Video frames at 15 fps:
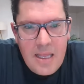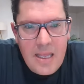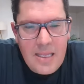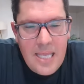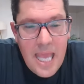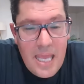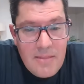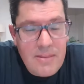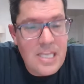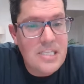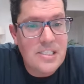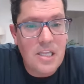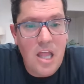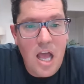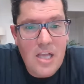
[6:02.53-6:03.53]
Yet these
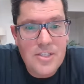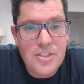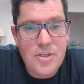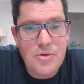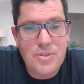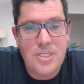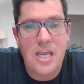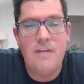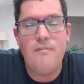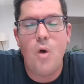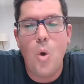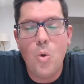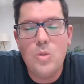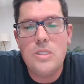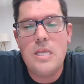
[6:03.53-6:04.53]
lawsuits have
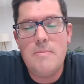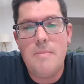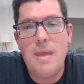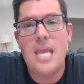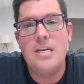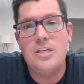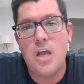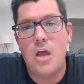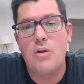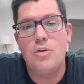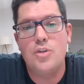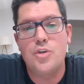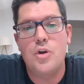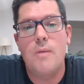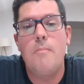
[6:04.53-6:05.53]
only made Donald
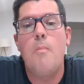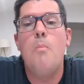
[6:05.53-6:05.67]
Trump